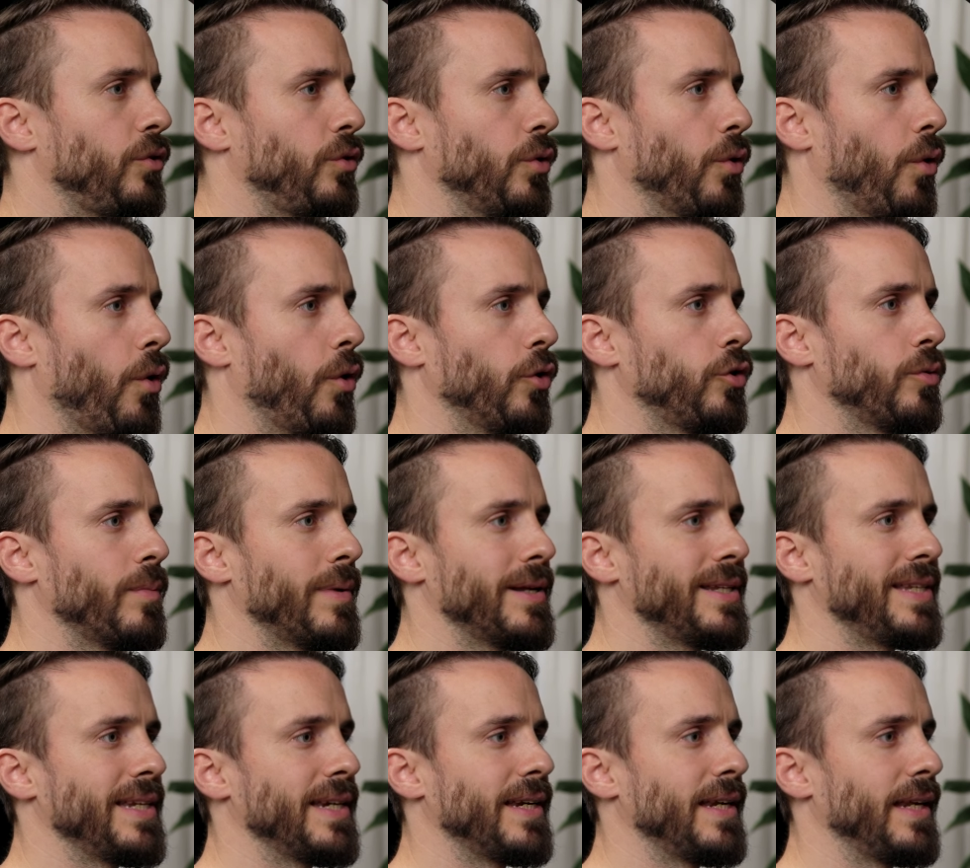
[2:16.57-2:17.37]
to
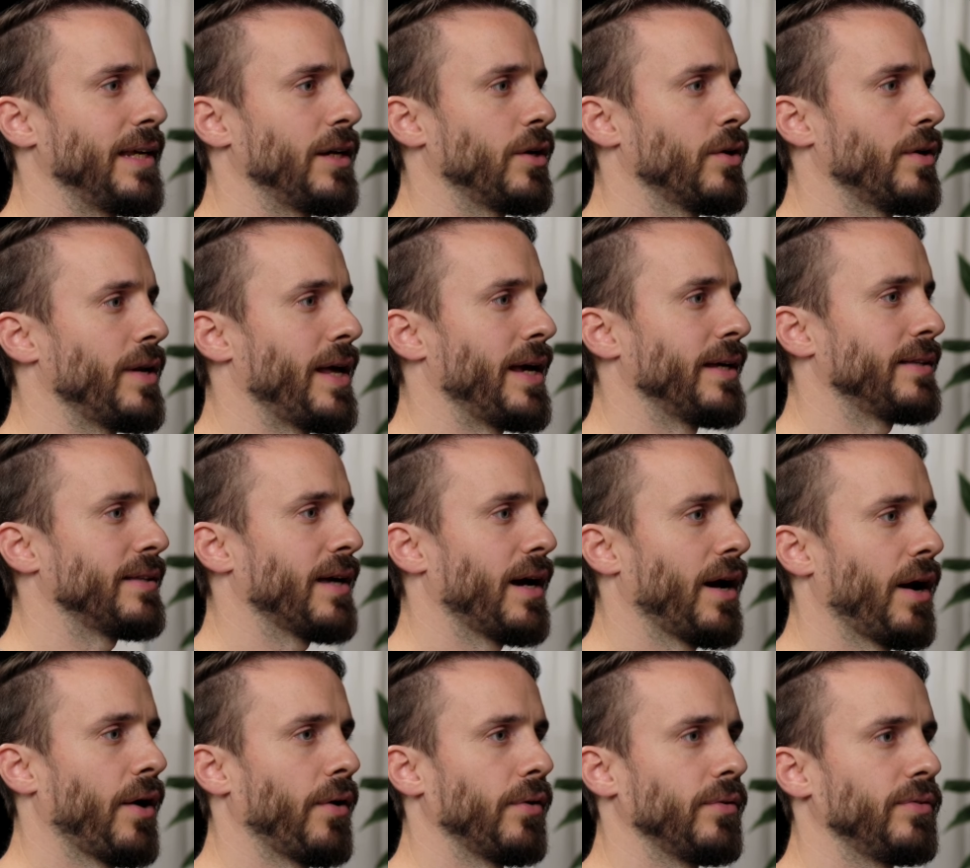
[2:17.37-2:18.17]
automatically connect
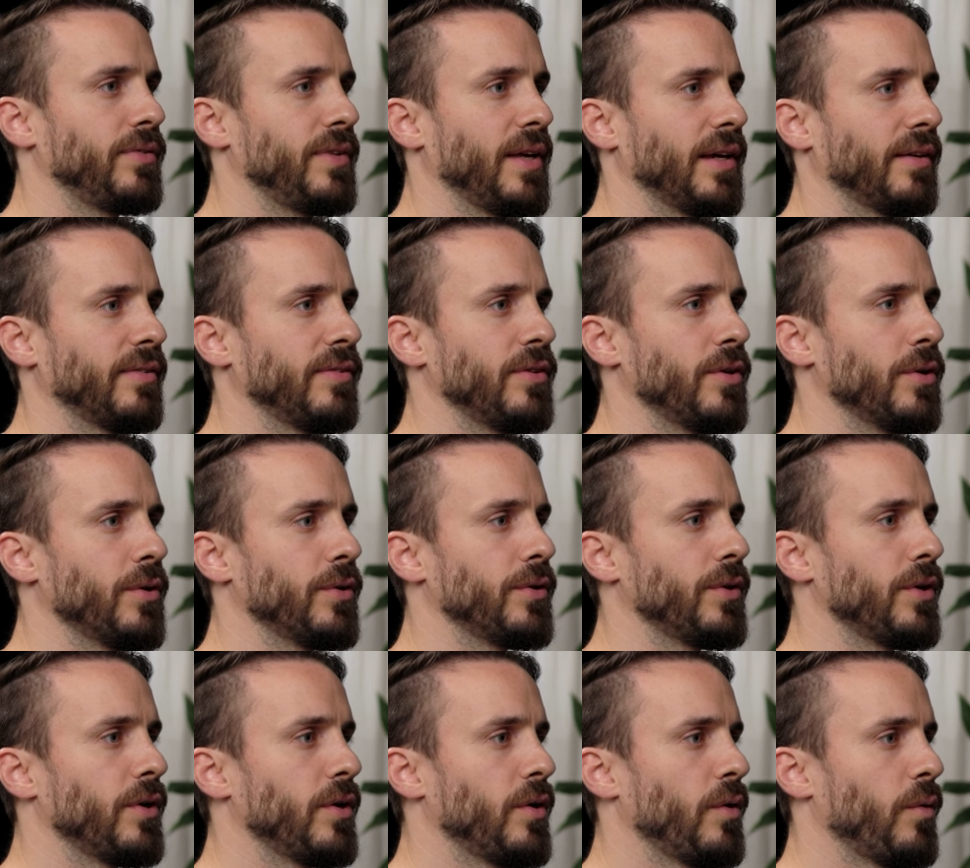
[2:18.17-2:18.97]
our text
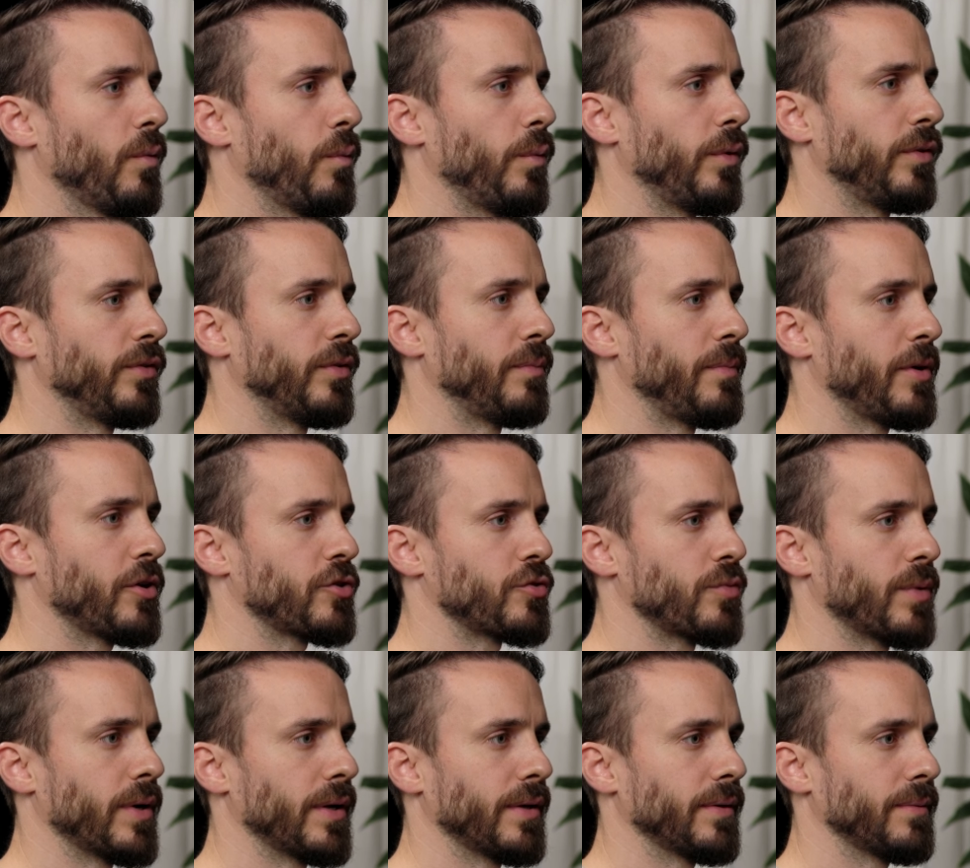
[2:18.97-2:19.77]
node with the
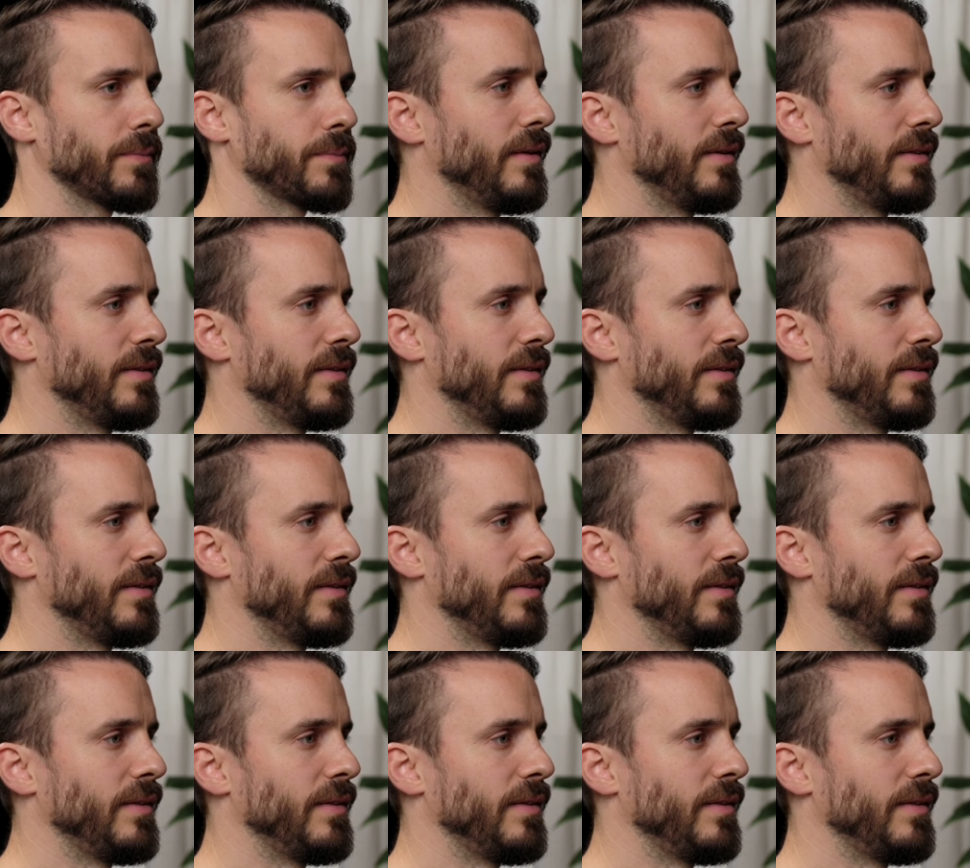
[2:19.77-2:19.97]
merge one.